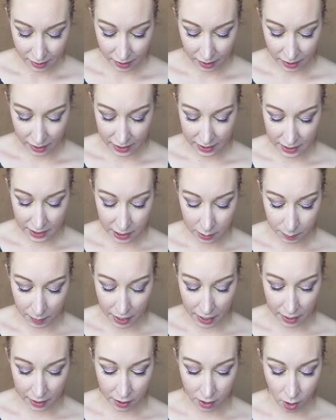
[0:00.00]
This has
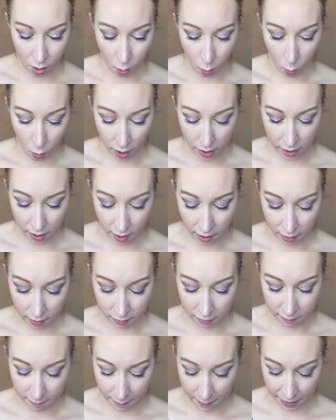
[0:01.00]
been one
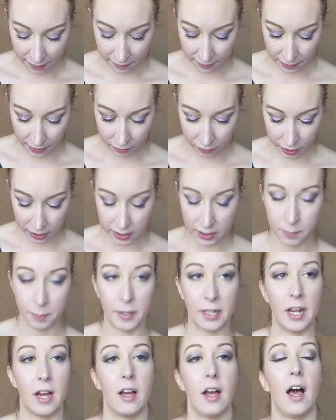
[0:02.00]
of my favorites,
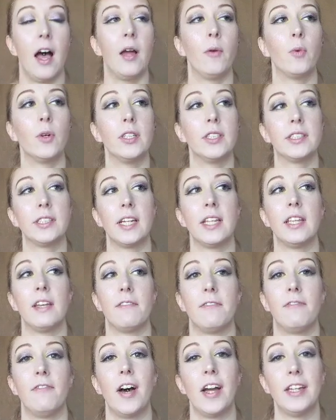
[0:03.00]
but I will say
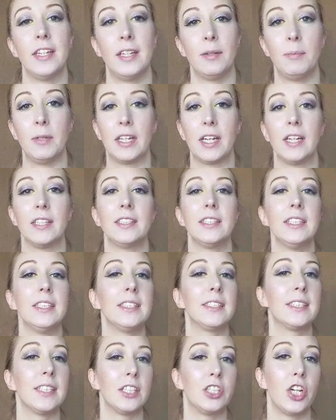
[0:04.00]
that because it is
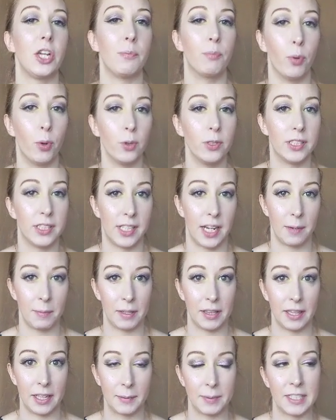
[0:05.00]
such a bold
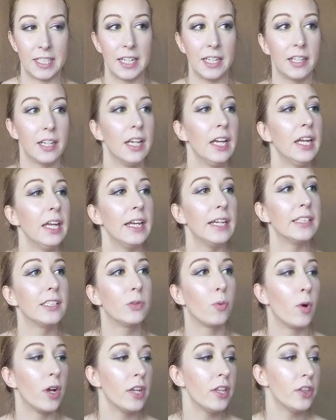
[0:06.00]
statement lipstick, it's
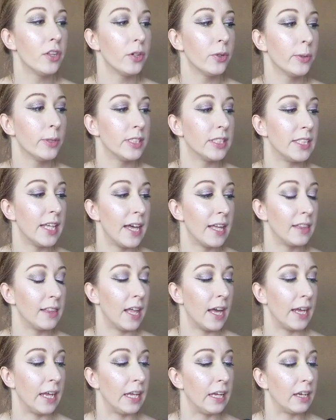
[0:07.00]
one of those that,
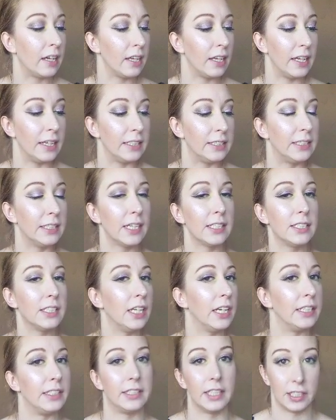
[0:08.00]
like, it
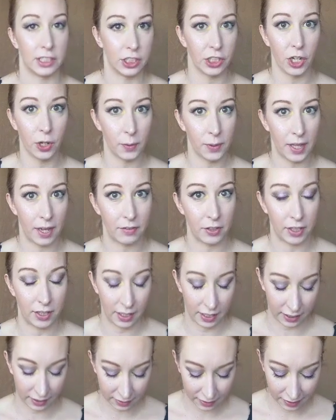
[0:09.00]
doesn't go with
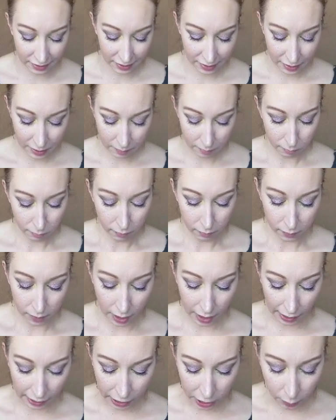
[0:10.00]
everything,
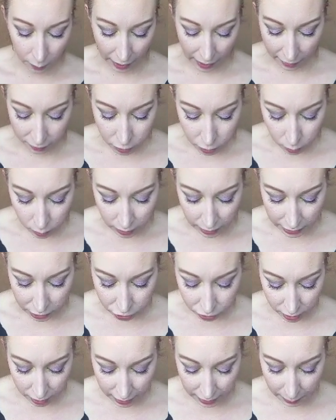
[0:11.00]
and you have to
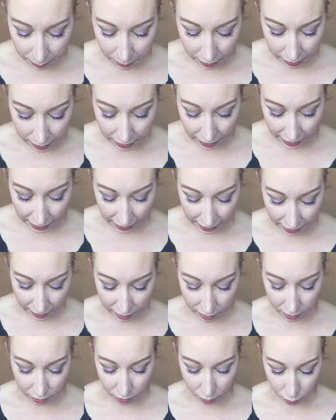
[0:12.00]
literally
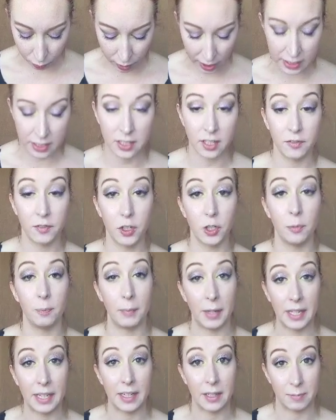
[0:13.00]
plan the rest of your
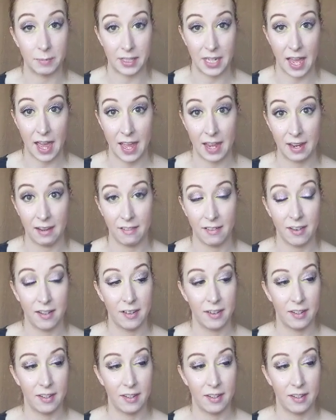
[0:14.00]
makeup day